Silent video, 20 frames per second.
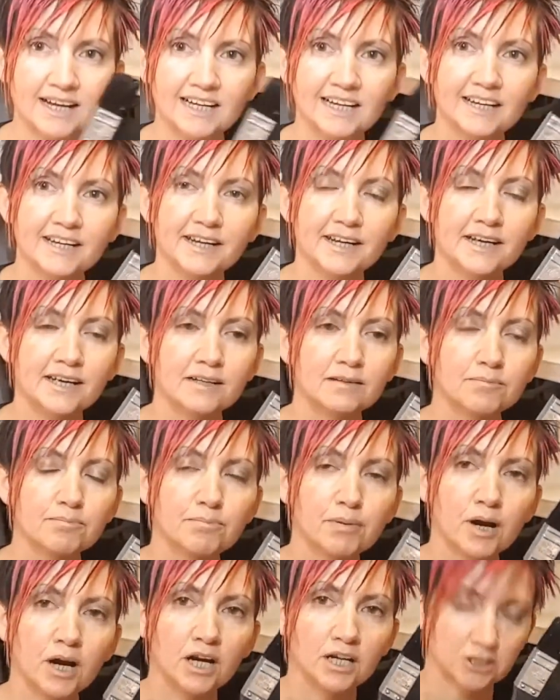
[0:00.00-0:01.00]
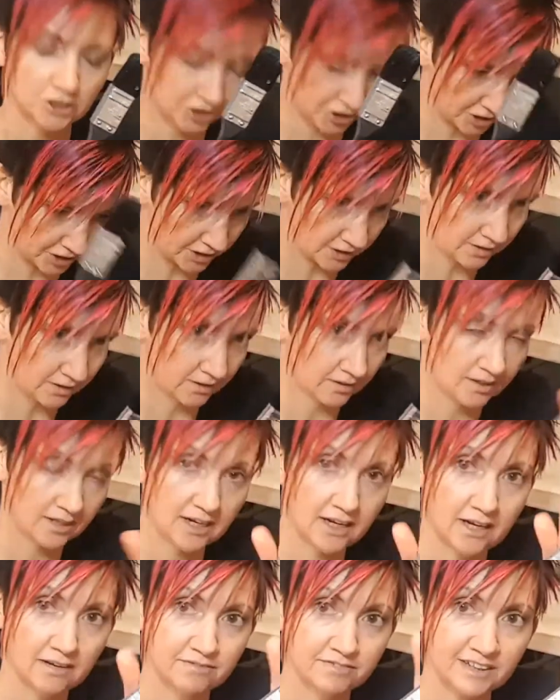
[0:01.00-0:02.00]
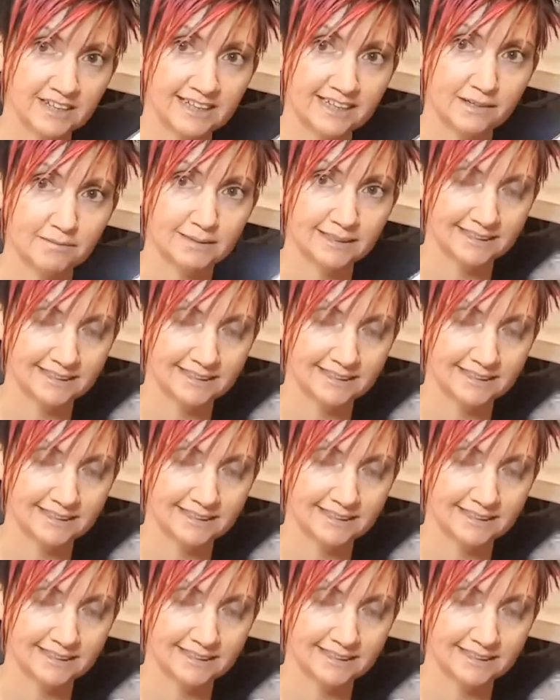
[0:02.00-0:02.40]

cleaning brush for cleaning my